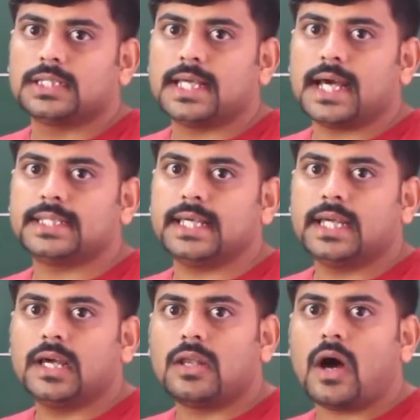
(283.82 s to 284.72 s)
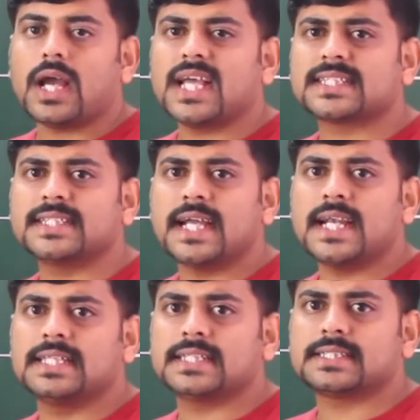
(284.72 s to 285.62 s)
They are the longest
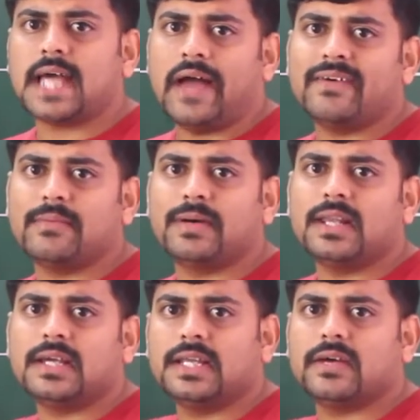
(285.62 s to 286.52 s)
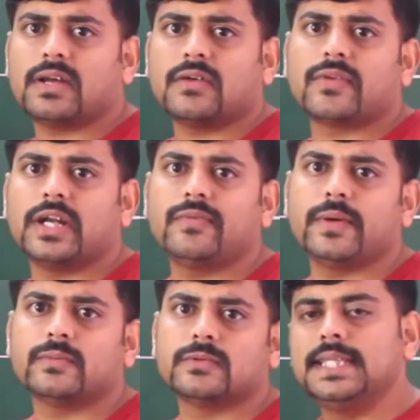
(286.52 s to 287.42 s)
edges available in our front
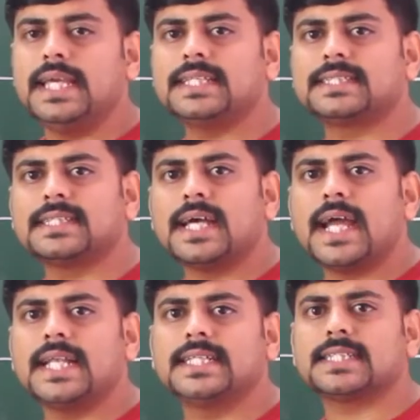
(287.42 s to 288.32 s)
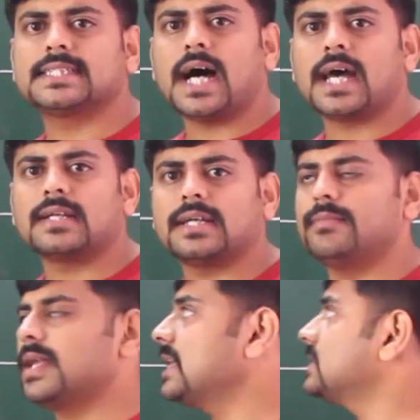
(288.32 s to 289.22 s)
view. These edges are
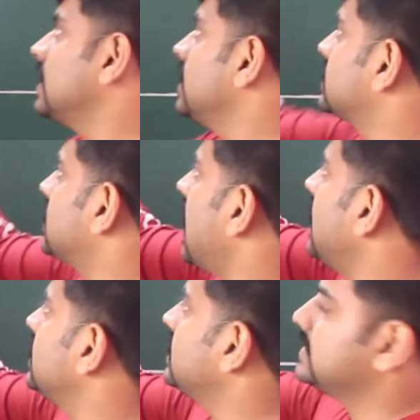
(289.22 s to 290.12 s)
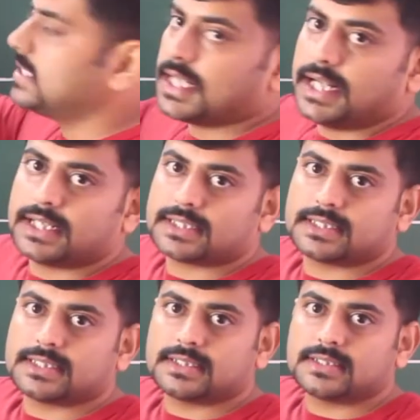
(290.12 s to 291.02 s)
termed as slant
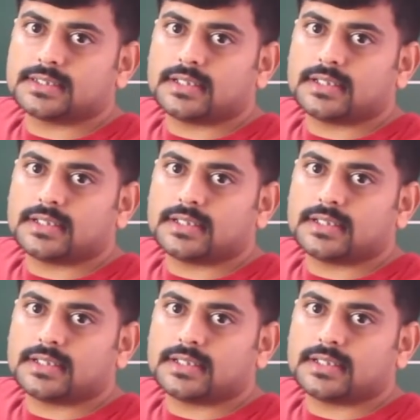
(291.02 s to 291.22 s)
generators.